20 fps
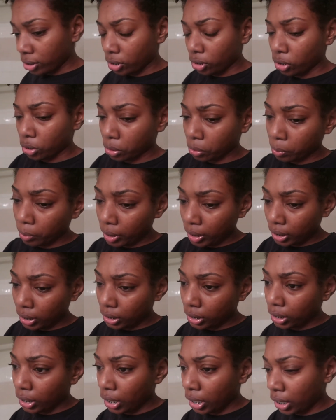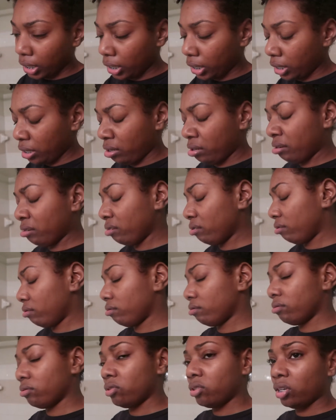and then squeeze it and then
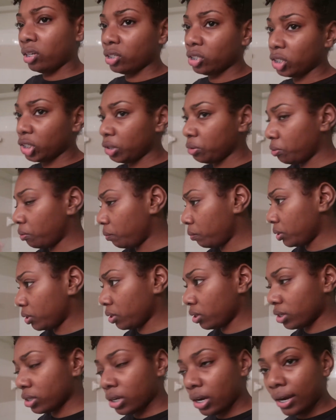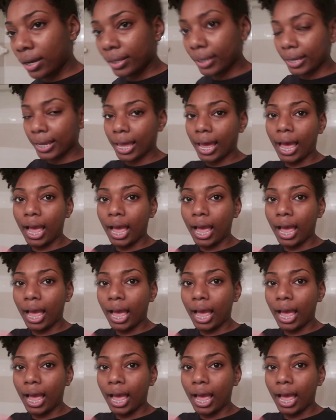touching what was on the toilet.